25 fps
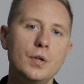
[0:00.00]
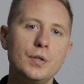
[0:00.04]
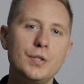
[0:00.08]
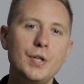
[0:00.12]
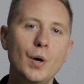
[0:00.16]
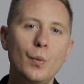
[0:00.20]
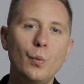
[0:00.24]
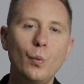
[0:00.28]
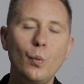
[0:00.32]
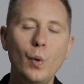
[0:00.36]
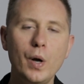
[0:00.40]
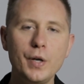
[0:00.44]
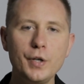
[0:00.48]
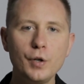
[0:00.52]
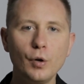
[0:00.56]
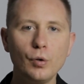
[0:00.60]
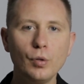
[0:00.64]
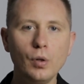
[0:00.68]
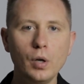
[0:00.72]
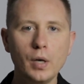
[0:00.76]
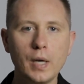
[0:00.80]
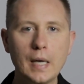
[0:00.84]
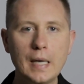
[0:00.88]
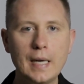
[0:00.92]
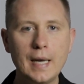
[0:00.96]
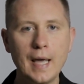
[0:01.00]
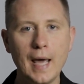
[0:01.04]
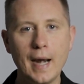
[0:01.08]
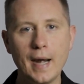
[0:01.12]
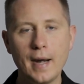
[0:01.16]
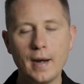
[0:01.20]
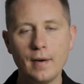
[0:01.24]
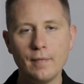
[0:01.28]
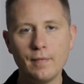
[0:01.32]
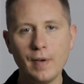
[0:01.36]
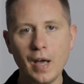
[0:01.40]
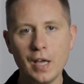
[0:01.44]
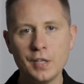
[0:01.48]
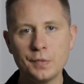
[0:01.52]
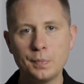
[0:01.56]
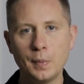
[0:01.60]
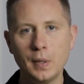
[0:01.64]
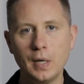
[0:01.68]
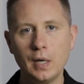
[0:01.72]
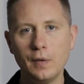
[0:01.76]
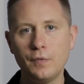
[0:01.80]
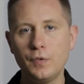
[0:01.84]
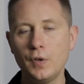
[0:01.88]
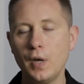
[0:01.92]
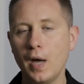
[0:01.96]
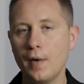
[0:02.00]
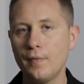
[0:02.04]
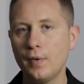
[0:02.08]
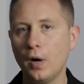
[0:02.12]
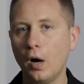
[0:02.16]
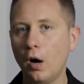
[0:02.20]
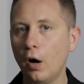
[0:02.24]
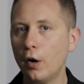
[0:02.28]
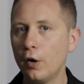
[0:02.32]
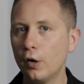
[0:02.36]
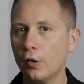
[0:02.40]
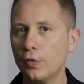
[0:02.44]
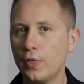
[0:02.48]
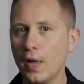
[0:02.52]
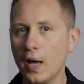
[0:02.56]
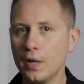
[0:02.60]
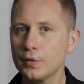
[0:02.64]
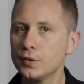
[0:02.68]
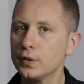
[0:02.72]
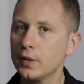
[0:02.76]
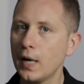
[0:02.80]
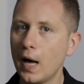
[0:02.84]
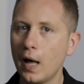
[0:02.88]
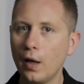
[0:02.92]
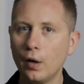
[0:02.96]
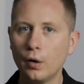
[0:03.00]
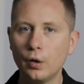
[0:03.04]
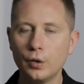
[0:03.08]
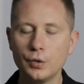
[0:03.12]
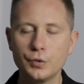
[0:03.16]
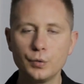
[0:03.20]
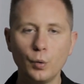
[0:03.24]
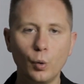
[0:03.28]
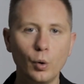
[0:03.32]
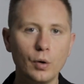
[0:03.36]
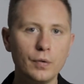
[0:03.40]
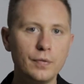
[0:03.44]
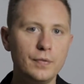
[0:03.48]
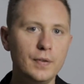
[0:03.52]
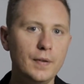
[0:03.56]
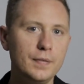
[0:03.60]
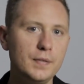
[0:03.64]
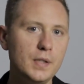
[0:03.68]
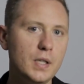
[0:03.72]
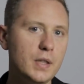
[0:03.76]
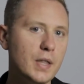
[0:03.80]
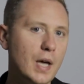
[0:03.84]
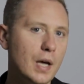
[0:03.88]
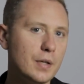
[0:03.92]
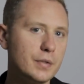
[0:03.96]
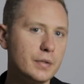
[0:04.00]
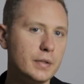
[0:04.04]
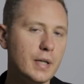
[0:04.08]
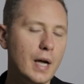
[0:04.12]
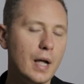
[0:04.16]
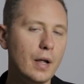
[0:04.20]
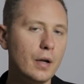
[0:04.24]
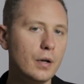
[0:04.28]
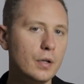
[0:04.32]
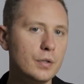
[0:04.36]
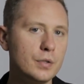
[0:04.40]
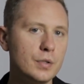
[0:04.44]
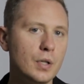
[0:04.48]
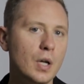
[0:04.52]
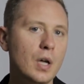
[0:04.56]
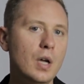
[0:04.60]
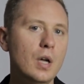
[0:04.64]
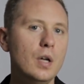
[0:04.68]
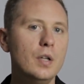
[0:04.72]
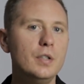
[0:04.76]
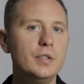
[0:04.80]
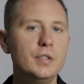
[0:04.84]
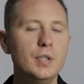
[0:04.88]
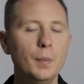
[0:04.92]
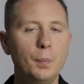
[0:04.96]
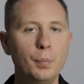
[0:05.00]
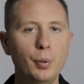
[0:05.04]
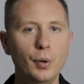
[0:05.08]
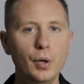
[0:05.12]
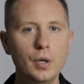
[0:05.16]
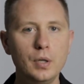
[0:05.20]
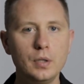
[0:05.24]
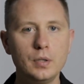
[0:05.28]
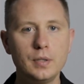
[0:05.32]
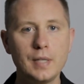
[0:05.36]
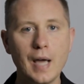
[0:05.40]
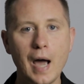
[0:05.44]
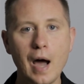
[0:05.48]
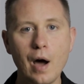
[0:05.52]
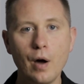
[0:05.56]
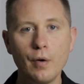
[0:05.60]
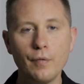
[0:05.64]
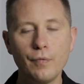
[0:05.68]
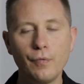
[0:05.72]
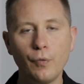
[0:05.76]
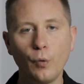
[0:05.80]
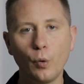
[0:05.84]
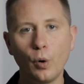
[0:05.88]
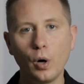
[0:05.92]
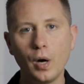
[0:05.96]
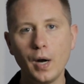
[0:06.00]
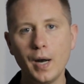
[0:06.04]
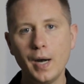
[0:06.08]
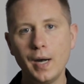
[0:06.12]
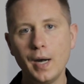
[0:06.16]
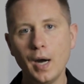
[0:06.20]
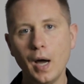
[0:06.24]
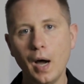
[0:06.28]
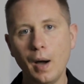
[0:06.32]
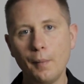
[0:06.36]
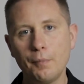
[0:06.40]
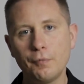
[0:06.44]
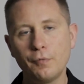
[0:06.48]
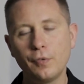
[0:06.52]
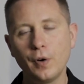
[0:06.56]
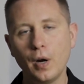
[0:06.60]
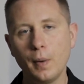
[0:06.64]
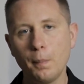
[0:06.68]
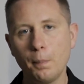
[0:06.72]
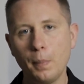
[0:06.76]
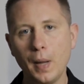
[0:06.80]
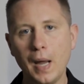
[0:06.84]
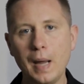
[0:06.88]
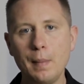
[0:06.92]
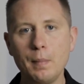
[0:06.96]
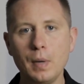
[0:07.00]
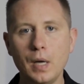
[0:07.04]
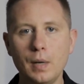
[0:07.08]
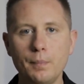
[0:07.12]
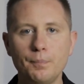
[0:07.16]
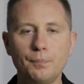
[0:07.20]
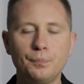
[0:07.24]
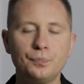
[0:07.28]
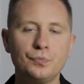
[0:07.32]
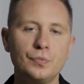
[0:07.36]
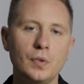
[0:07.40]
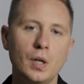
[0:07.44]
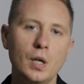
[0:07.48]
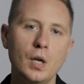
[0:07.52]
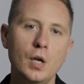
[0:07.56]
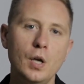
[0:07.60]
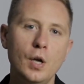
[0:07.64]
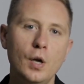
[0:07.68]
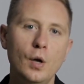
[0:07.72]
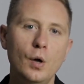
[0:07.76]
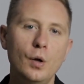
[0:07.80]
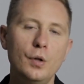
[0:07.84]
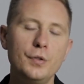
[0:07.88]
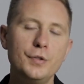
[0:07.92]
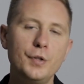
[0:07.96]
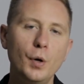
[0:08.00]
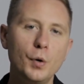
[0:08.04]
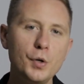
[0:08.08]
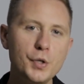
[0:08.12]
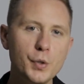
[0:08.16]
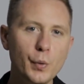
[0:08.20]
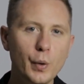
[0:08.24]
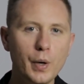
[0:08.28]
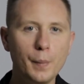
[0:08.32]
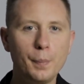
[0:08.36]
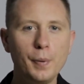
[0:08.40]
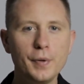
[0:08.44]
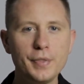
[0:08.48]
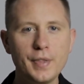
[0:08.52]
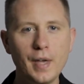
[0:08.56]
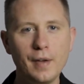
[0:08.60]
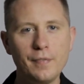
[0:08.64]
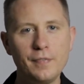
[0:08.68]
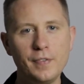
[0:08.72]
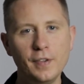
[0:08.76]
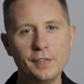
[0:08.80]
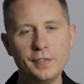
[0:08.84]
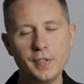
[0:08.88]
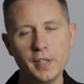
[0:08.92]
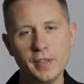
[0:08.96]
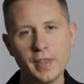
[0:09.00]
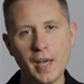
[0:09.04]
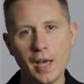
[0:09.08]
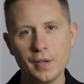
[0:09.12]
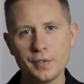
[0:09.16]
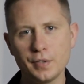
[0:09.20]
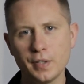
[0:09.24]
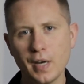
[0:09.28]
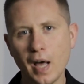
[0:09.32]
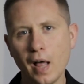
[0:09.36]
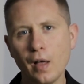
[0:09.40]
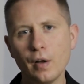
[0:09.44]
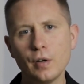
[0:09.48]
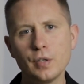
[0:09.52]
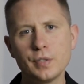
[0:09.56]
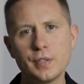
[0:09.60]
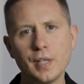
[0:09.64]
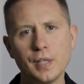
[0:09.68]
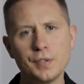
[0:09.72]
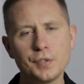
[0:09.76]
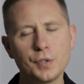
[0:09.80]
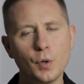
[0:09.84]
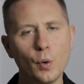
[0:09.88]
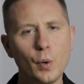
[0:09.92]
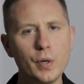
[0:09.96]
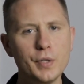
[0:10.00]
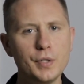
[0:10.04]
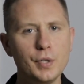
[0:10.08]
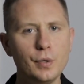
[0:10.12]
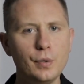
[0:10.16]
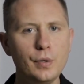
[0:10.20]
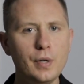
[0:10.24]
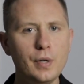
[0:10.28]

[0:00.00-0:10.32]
So when you're looking at an investment, if you have $100,000 or $50,000 to put down for an upfront payment, don't you want to put that $50,000 that's going to